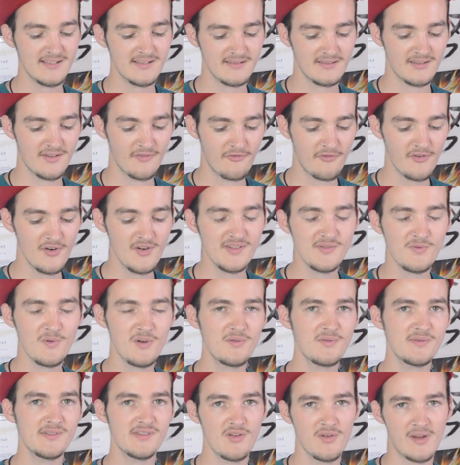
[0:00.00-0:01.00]
The first
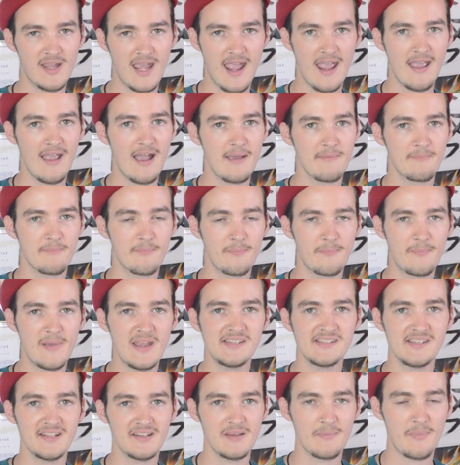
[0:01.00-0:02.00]
one was okay. I
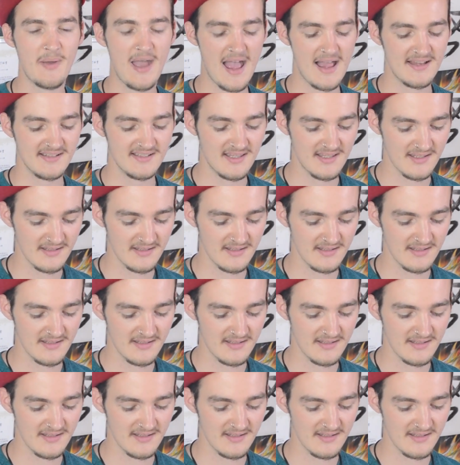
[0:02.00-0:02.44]
basically passed.